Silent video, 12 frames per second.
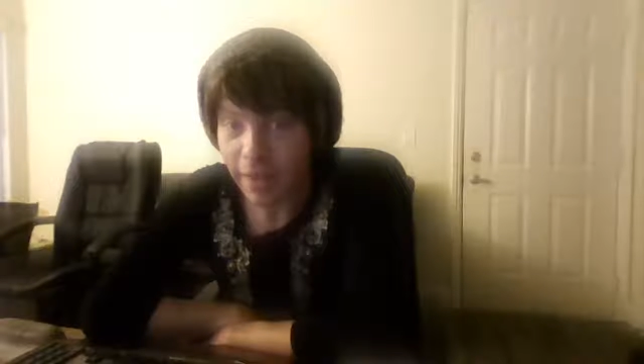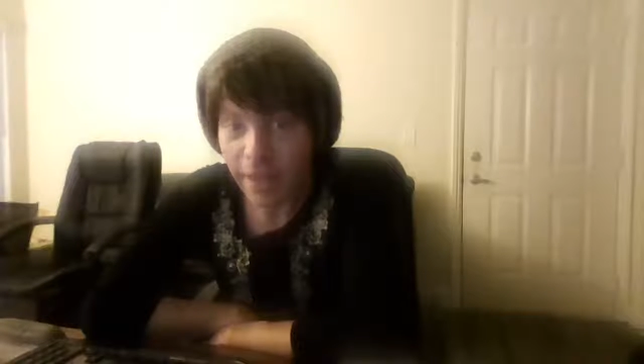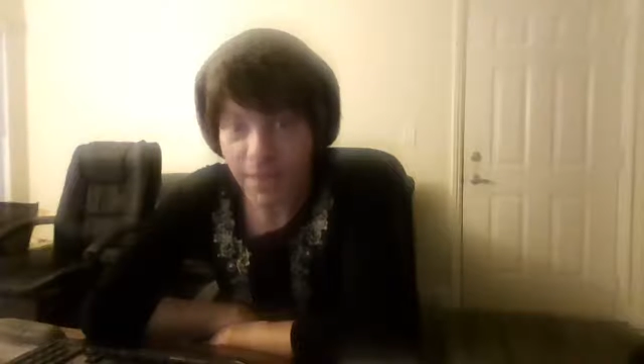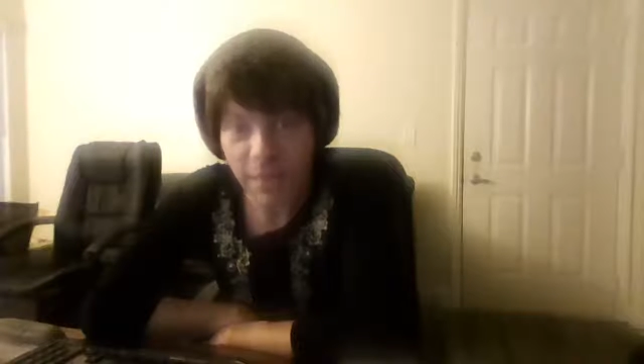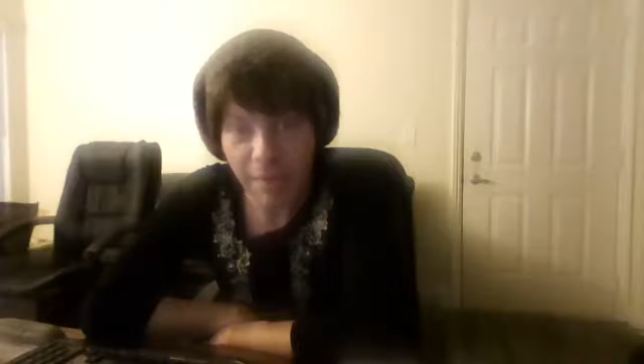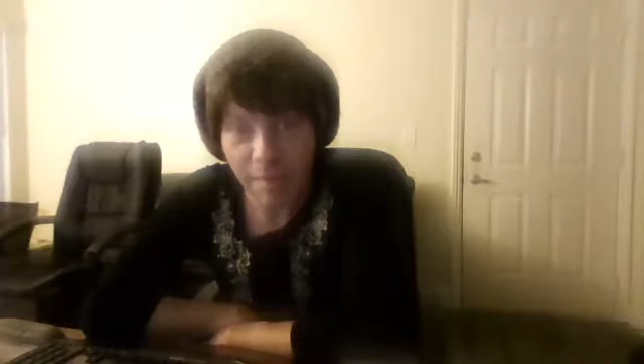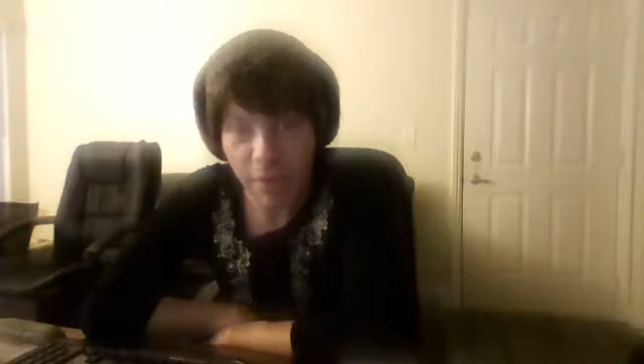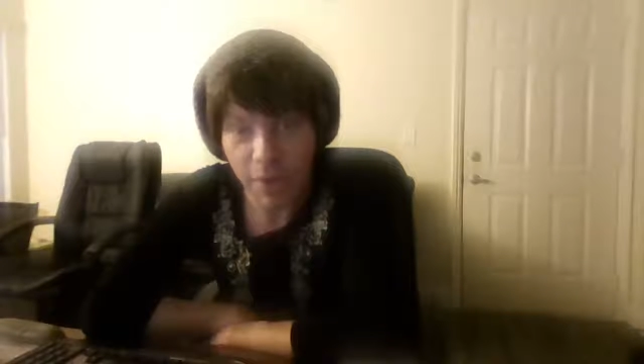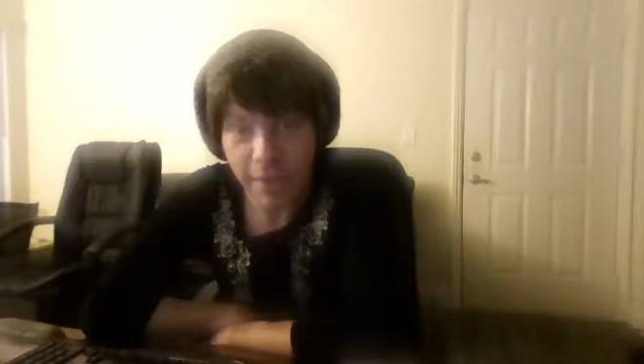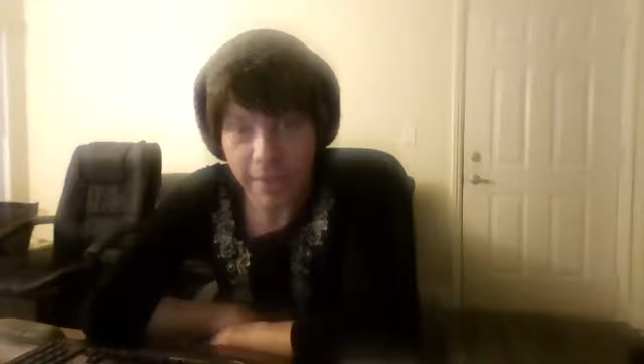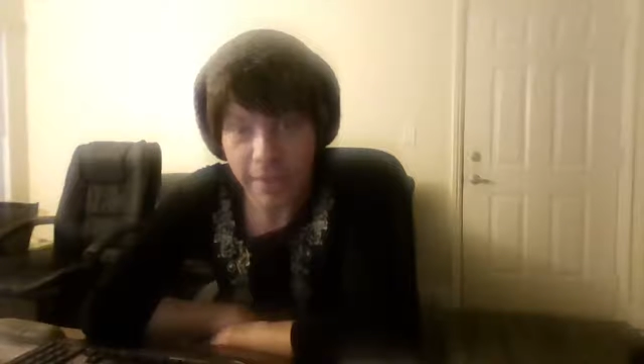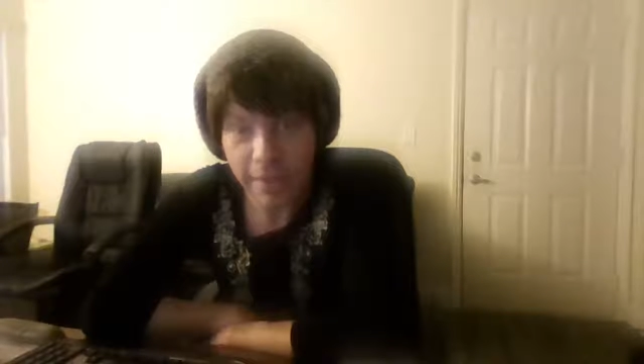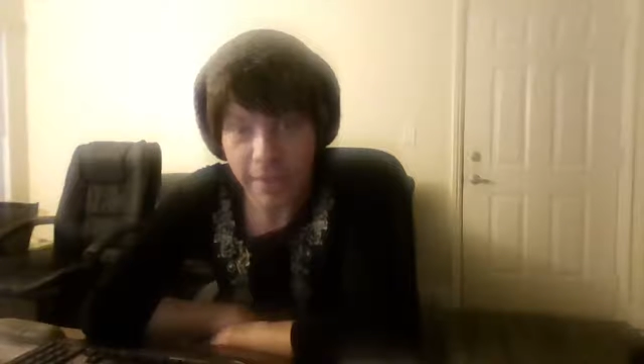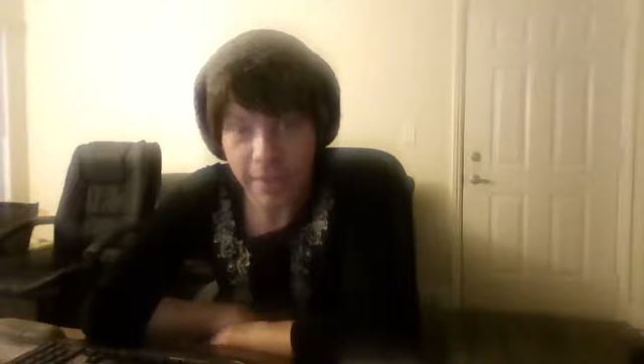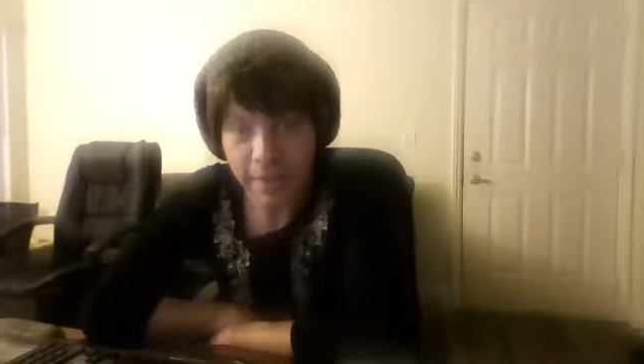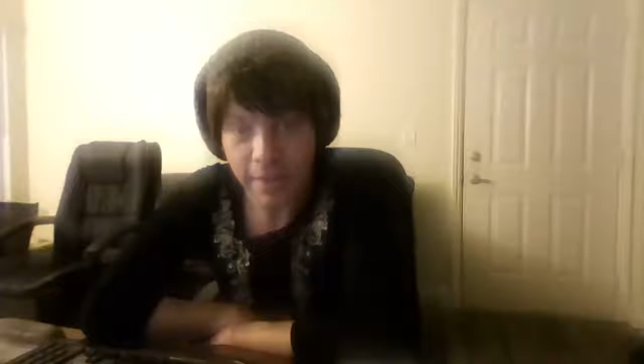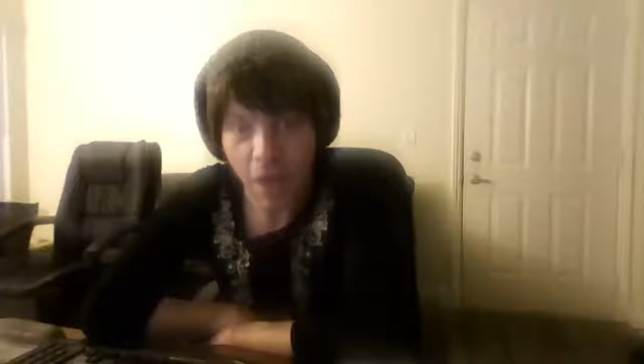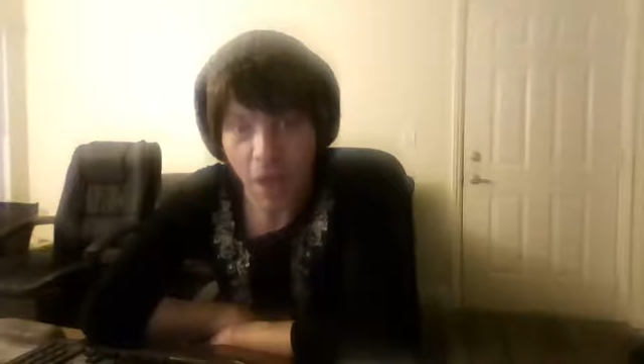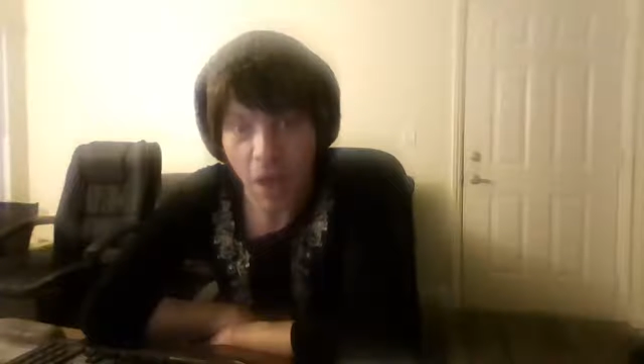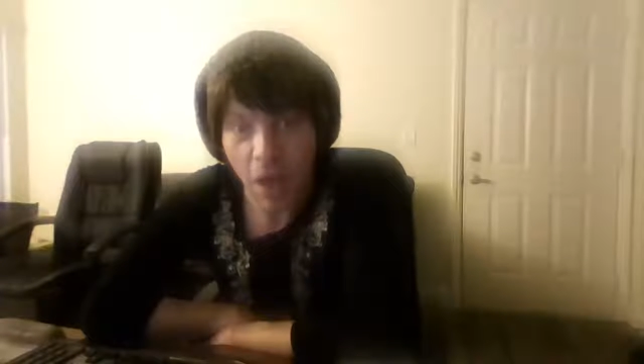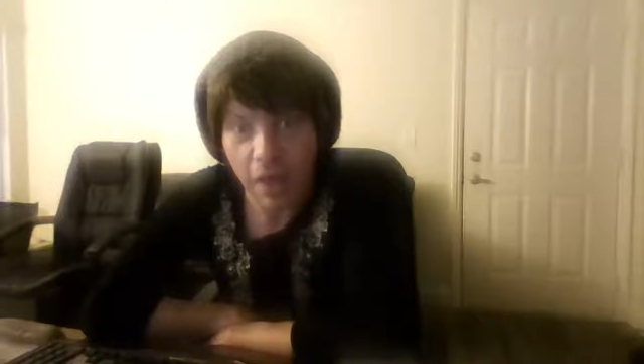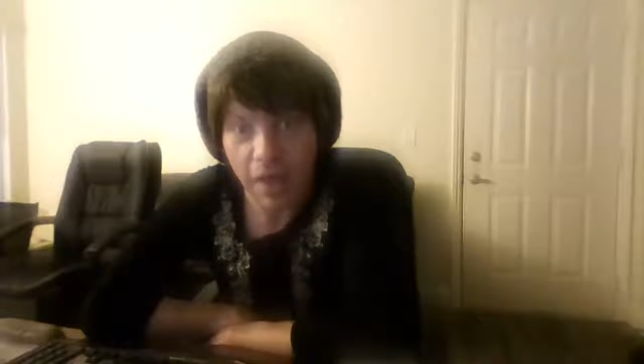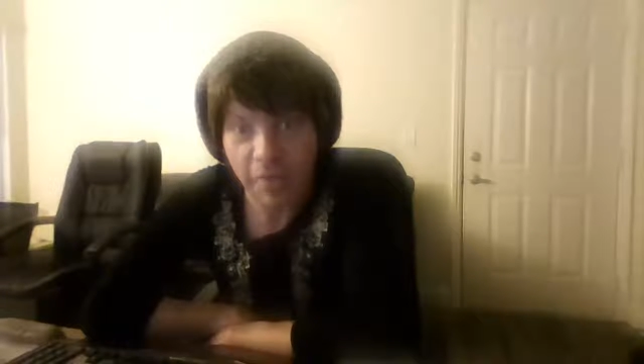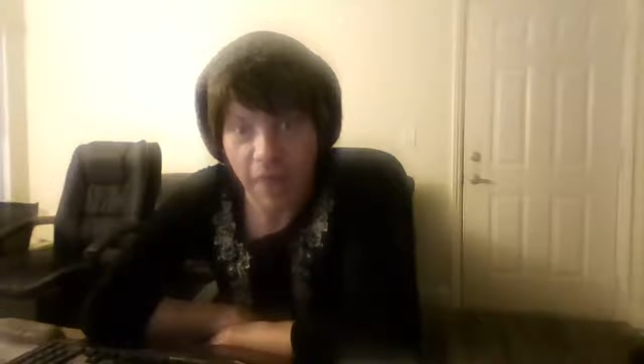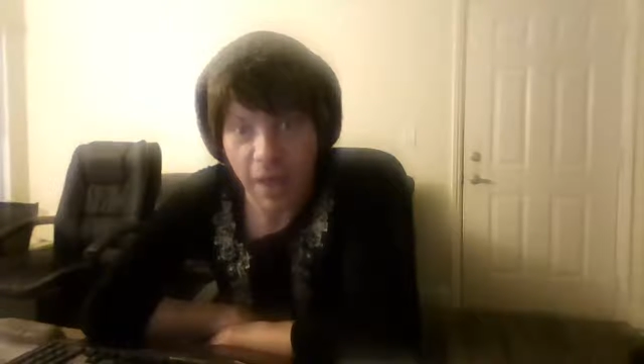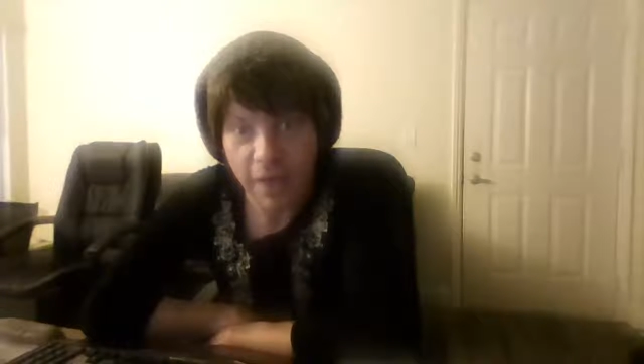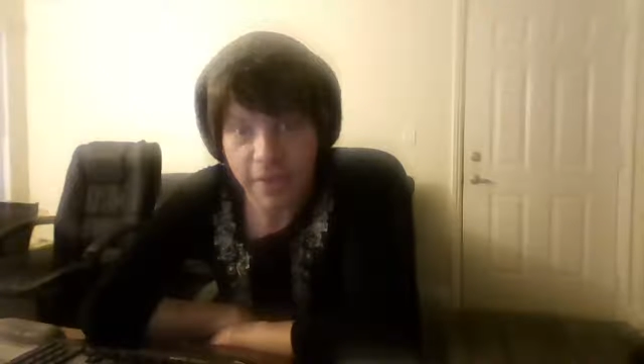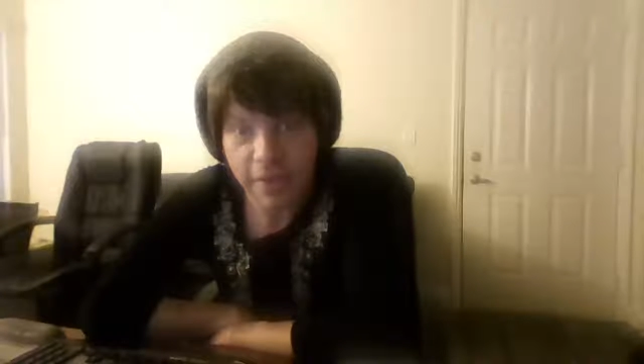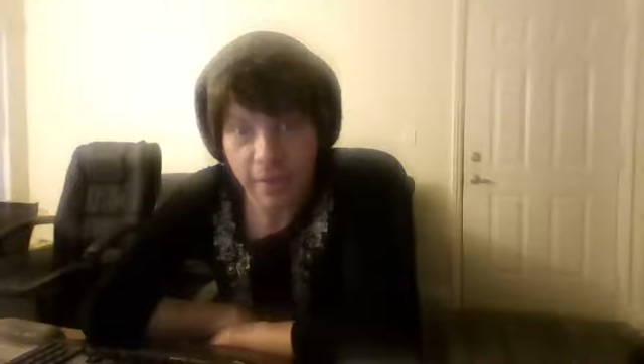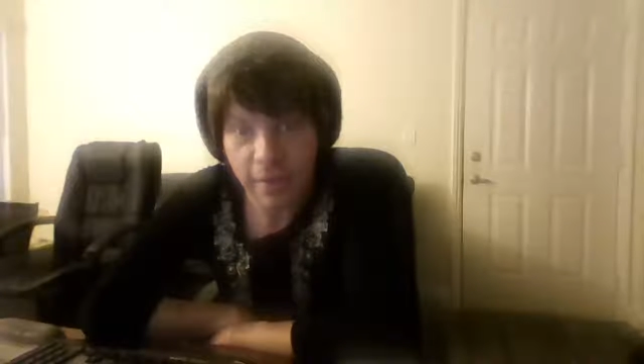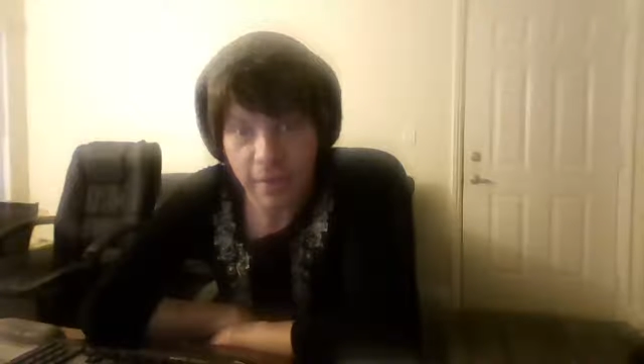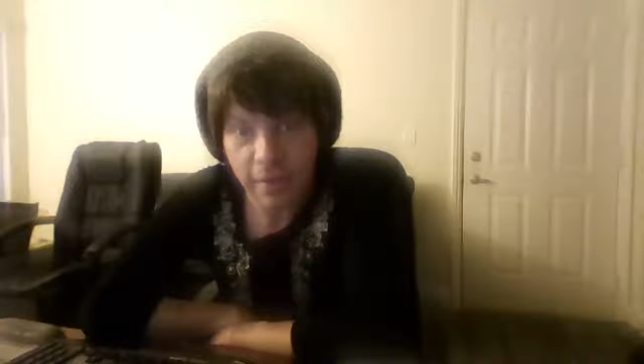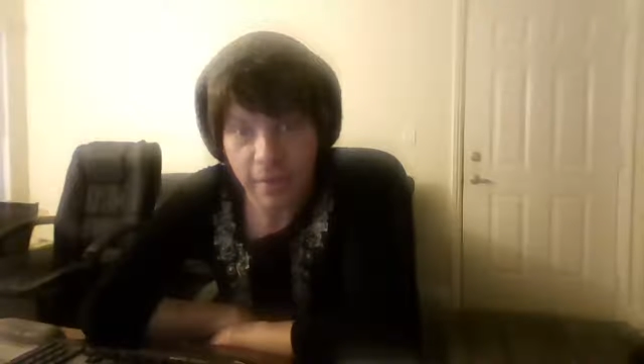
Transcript: is an immigrant. All of us.